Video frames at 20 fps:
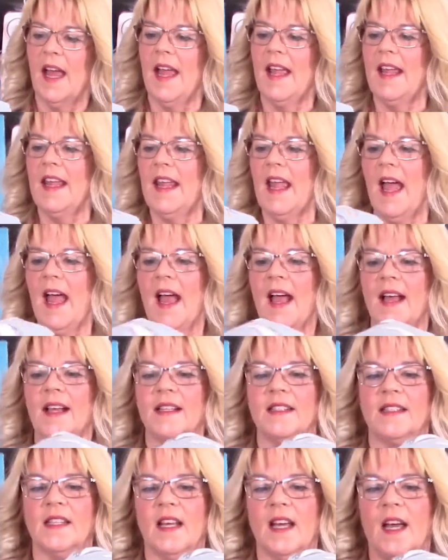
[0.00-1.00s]
He
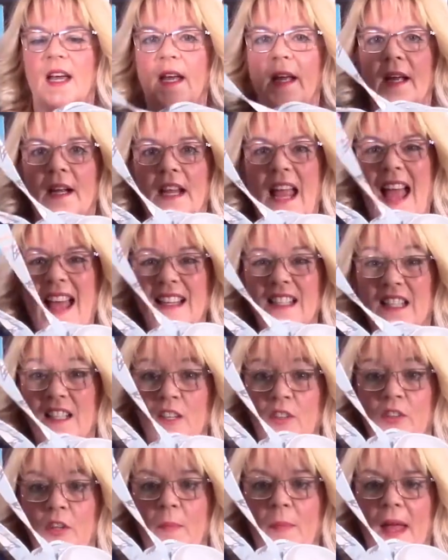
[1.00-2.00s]
has a
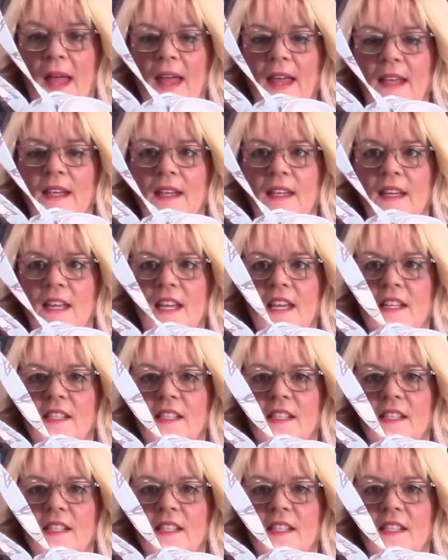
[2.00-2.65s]
candle on the back,